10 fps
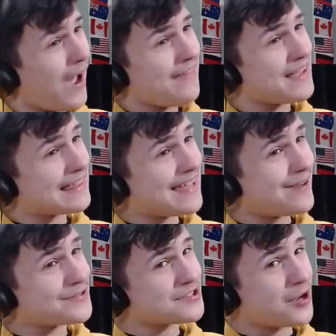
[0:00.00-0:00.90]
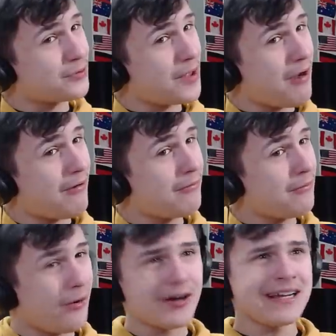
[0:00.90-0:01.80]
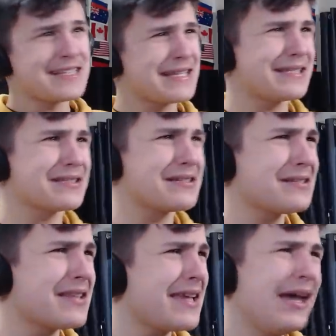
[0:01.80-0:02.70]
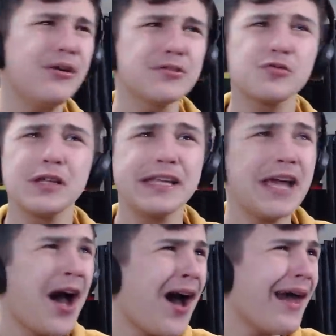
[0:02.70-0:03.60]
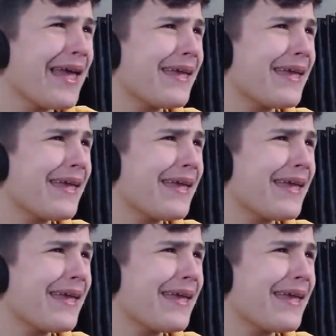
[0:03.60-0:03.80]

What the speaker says: The clouds so low, or is it just because the hill's really high?